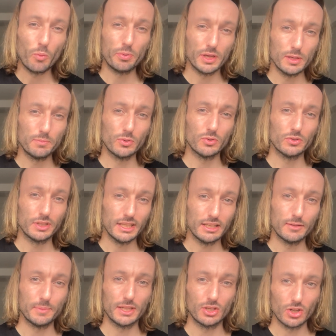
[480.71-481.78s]
people need
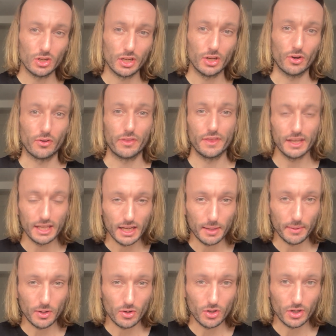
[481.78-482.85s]
to be cooking or thinking
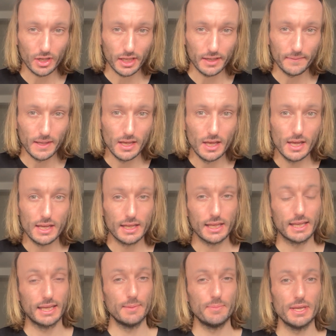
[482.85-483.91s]
about cooking.
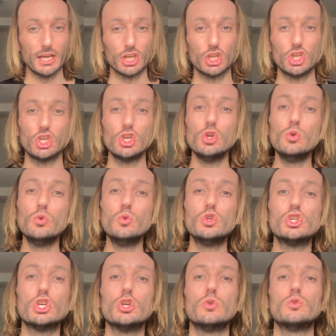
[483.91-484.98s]
Can be a
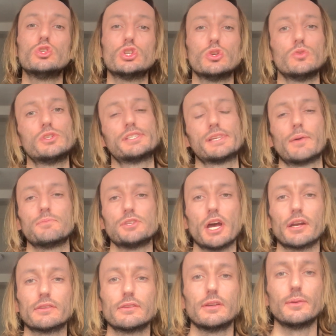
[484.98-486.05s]
huge subject.
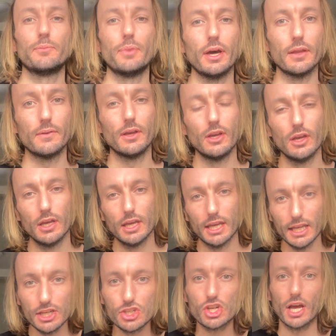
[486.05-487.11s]
But
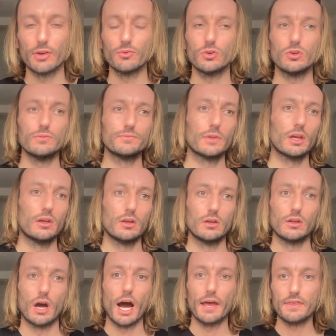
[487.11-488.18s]
in general,
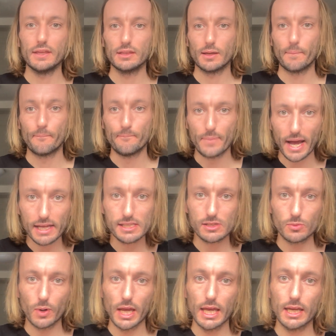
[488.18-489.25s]
I think the best
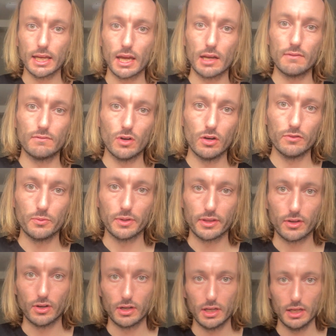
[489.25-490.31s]
way to get involved with
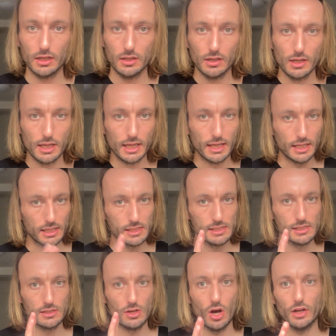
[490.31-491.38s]
cooking
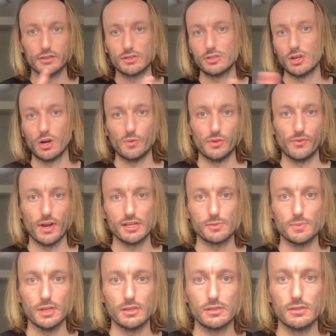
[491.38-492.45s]
is not to start with
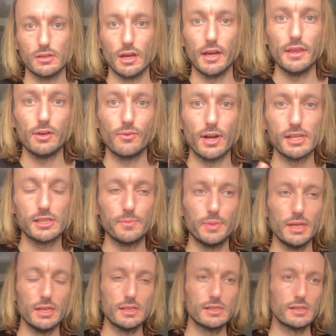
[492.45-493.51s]
recipes. I think
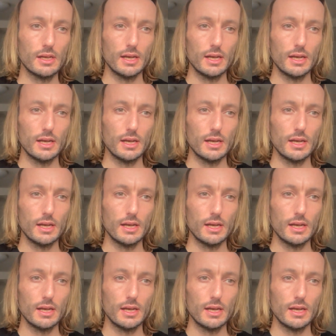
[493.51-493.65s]
recipes